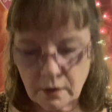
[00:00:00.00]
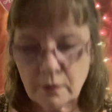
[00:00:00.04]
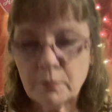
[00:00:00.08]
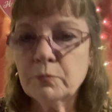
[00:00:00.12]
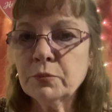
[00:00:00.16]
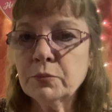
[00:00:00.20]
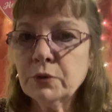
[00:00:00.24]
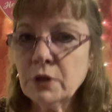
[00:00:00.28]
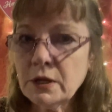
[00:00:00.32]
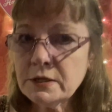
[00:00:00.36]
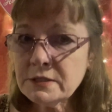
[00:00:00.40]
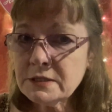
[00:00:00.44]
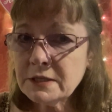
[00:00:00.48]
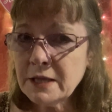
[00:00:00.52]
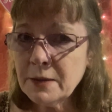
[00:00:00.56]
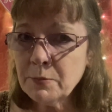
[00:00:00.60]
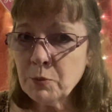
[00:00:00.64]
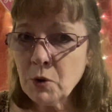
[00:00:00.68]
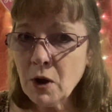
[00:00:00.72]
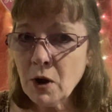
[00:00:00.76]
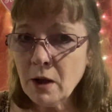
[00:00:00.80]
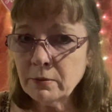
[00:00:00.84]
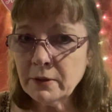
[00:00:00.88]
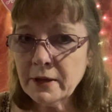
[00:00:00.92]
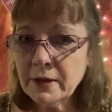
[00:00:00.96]
Plus, they
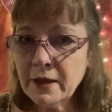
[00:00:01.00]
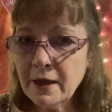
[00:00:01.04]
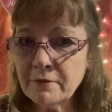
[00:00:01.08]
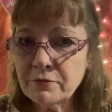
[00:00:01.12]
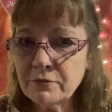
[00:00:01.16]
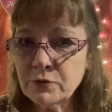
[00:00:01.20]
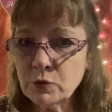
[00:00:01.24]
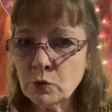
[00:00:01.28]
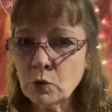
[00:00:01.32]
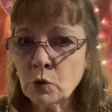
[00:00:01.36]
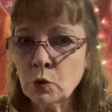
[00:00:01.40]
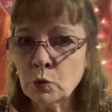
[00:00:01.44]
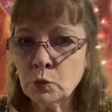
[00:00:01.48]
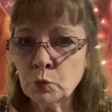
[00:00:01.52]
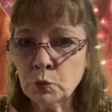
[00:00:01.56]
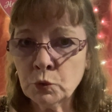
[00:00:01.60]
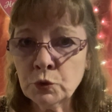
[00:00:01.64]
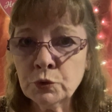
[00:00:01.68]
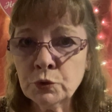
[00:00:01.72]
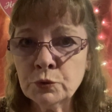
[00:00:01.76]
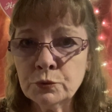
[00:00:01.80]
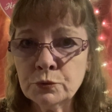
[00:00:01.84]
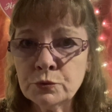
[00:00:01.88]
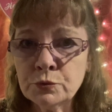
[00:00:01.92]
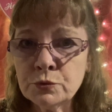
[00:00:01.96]
probably have their own
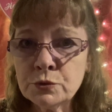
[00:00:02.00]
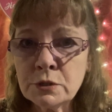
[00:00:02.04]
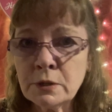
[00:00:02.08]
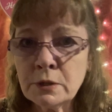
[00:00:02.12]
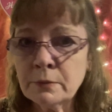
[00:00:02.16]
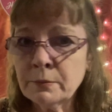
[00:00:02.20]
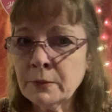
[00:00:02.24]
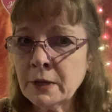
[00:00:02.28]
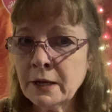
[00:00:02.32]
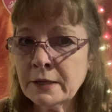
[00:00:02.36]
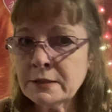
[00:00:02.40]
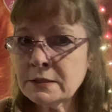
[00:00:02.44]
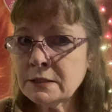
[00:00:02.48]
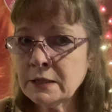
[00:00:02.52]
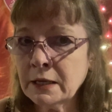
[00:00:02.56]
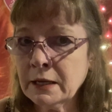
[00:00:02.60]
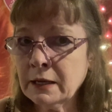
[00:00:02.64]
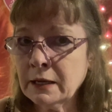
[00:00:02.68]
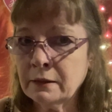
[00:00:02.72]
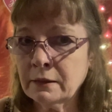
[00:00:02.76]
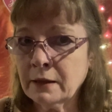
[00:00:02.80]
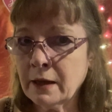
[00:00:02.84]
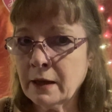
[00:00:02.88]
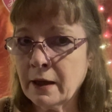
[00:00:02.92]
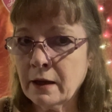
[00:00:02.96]
wounds. I'm not
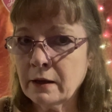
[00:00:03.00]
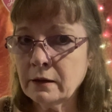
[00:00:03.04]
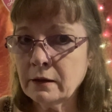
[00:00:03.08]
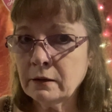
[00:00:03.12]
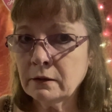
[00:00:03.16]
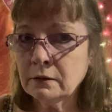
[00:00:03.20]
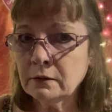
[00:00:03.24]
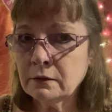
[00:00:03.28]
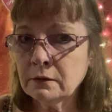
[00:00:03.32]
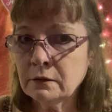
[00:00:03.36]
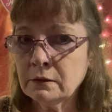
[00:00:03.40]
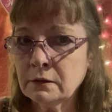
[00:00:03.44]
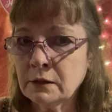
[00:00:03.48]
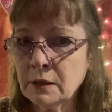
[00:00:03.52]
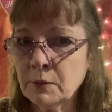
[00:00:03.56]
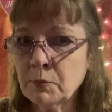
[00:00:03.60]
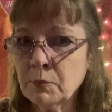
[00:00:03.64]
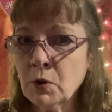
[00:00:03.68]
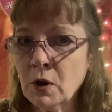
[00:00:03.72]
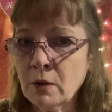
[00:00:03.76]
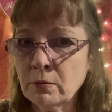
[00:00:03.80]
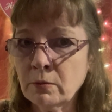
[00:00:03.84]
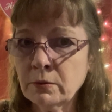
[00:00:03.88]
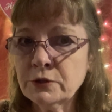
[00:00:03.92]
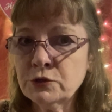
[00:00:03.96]
saying that. They
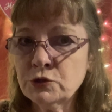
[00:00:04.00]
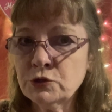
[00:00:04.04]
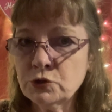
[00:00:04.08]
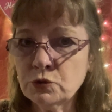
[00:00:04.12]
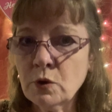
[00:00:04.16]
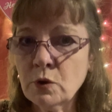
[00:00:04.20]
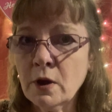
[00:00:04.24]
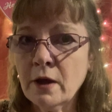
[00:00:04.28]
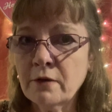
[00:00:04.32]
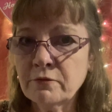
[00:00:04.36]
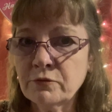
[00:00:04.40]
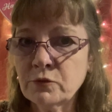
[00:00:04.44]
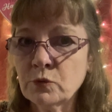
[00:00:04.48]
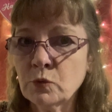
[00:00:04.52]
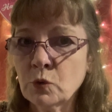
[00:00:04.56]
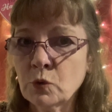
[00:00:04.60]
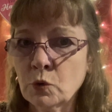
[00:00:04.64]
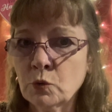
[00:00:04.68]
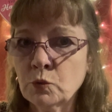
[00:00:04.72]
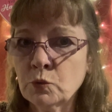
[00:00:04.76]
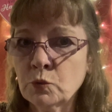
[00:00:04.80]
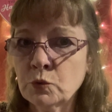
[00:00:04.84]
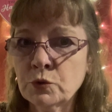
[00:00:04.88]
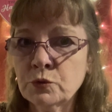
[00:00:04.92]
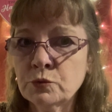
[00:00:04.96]
probably do have their
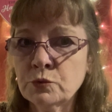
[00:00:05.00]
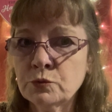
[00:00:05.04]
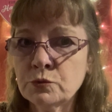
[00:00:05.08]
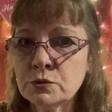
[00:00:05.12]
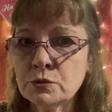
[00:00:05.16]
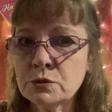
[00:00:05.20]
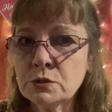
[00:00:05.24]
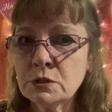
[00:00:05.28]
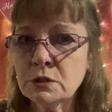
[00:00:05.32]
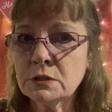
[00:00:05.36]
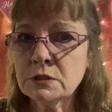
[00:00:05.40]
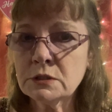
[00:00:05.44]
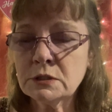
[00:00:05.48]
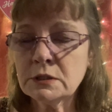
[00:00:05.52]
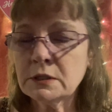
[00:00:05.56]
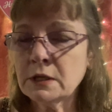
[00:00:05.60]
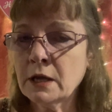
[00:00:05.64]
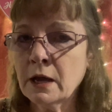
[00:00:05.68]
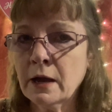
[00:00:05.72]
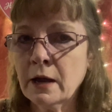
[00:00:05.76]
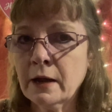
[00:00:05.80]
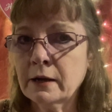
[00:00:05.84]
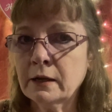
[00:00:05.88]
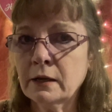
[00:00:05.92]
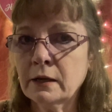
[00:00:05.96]
own wounds.
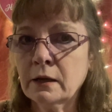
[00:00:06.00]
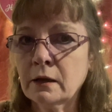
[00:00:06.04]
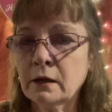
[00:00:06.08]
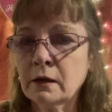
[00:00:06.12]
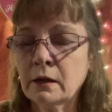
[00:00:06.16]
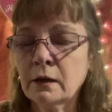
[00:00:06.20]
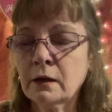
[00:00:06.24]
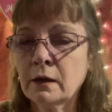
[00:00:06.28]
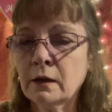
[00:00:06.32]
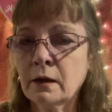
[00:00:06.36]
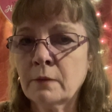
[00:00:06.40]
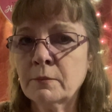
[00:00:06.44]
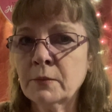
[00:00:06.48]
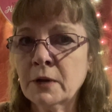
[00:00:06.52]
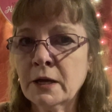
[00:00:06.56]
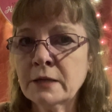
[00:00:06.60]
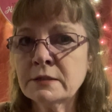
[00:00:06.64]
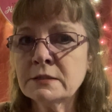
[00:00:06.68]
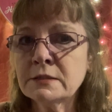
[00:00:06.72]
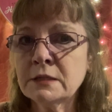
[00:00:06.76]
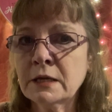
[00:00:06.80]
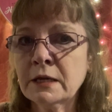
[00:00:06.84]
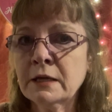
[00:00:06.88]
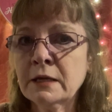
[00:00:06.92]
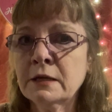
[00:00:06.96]
I'm not
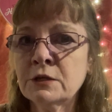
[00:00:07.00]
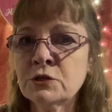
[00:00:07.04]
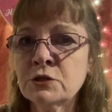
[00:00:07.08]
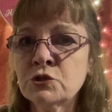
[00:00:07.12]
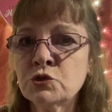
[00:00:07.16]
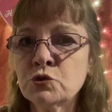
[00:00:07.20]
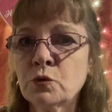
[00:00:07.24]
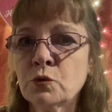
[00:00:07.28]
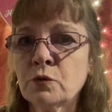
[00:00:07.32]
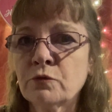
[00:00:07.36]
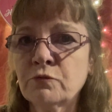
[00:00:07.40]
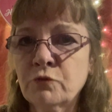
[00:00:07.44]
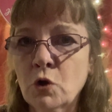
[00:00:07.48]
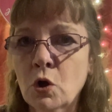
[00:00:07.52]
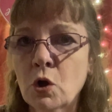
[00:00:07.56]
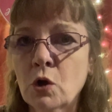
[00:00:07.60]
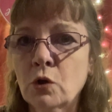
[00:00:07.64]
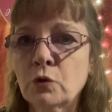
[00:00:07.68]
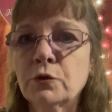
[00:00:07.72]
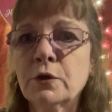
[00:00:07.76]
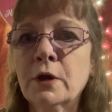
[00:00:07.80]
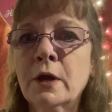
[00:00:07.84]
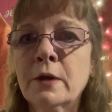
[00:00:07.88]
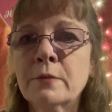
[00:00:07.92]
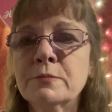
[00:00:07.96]
saying it's your
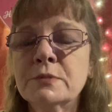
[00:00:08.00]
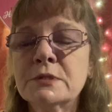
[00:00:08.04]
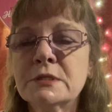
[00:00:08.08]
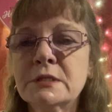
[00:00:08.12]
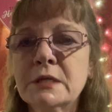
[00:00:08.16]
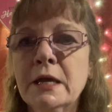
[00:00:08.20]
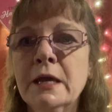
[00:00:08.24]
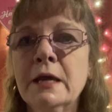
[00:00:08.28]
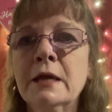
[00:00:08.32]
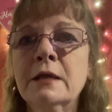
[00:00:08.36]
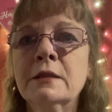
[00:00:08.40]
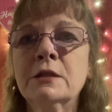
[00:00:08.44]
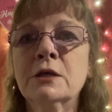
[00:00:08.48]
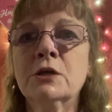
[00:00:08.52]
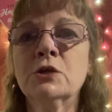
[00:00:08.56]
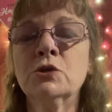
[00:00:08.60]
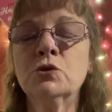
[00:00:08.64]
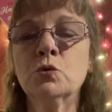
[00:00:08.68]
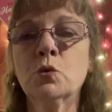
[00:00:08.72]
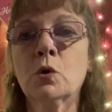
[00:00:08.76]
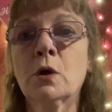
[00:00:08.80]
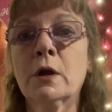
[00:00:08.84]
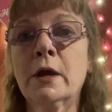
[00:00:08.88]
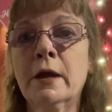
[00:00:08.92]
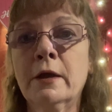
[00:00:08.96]
fault. I'm saying that
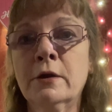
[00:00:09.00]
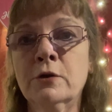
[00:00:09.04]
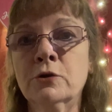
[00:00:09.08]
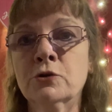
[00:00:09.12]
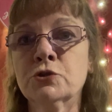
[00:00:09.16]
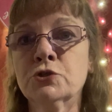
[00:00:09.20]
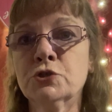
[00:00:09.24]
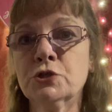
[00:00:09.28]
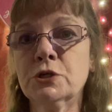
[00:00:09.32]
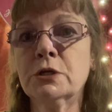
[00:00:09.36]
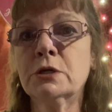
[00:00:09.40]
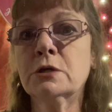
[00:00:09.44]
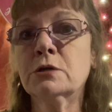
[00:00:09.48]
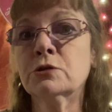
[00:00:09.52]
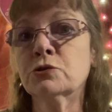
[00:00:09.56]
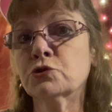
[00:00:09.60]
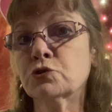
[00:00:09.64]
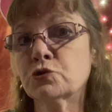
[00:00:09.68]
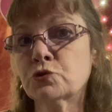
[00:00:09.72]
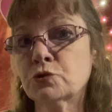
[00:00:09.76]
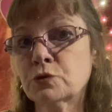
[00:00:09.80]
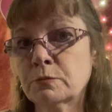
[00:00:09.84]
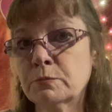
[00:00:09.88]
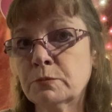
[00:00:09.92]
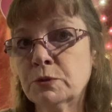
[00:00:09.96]
your energy
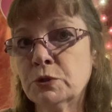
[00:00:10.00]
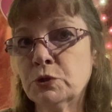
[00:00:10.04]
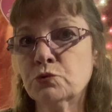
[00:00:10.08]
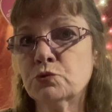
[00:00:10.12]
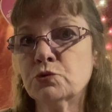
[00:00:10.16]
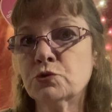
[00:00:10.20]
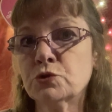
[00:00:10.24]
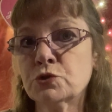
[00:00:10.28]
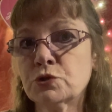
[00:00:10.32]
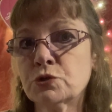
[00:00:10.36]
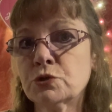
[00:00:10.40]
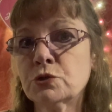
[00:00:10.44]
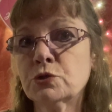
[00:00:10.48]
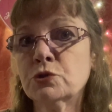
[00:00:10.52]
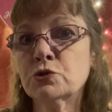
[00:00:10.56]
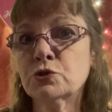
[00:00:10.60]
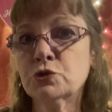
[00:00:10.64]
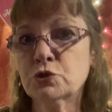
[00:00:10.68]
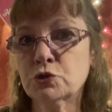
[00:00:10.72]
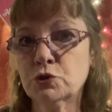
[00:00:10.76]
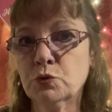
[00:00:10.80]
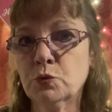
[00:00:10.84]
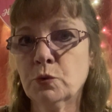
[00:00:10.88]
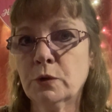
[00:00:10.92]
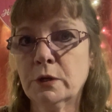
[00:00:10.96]
contributes
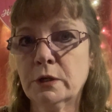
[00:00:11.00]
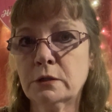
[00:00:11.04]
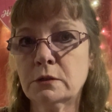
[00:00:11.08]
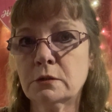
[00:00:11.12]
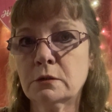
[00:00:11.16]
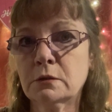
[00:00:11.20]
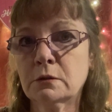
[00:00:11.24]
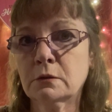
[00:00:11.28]
to it.